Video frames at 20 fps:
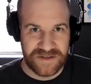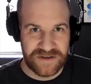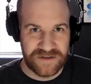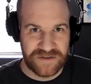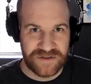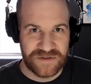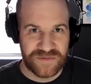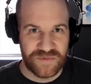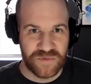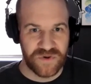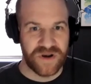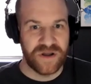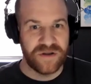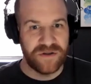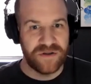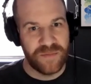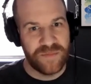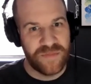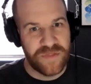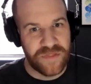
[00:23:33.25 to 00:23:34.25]
and at this point,
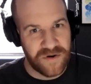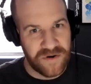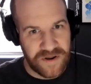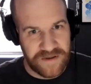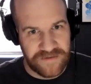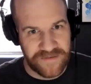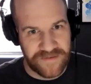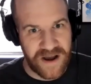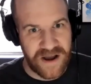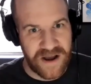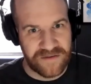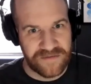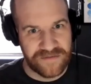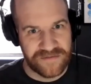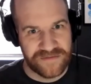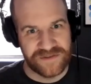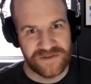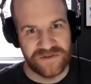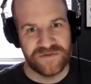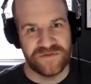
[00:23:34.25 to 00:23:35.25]
I'm
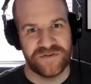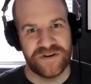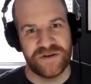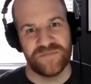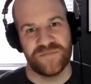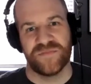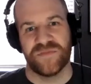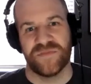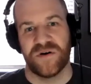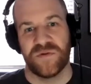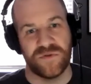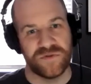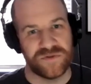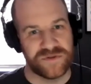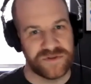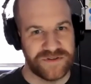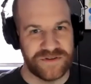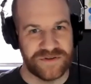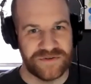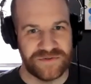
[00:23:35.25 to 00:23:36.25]
35, so I'm
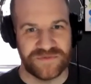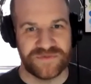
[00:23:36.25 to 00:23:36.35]
almost,